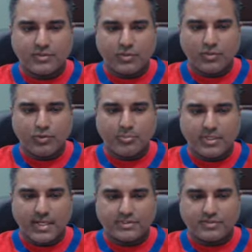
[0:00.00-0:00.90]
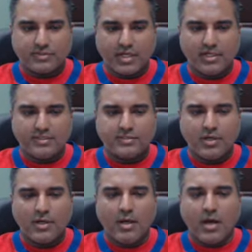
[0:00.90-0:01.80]
aerobic exercise
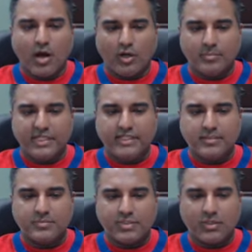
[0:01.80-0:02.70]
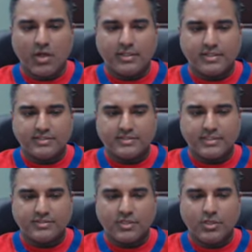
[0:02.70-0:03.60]
are medium to long
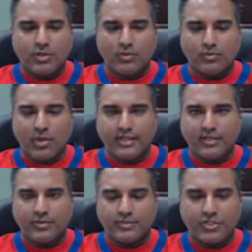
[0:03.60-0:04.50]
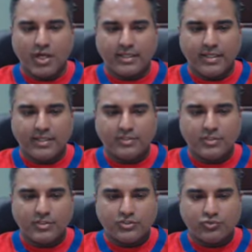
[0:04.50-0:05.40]
distance running or jogging,
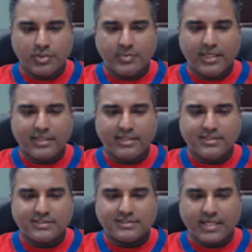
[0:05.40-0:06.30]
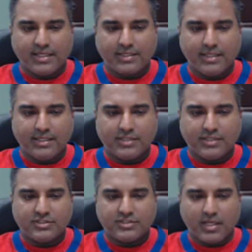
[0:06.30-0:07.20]
swimming, cycling,
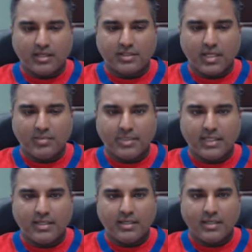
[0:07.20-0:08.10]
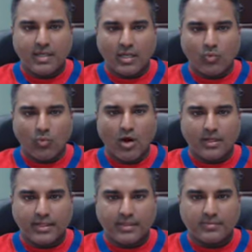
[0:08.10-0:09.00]
stair climbing, and
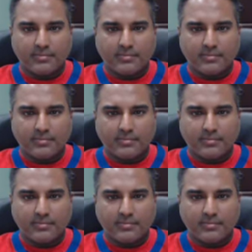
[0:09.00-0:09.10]
walking.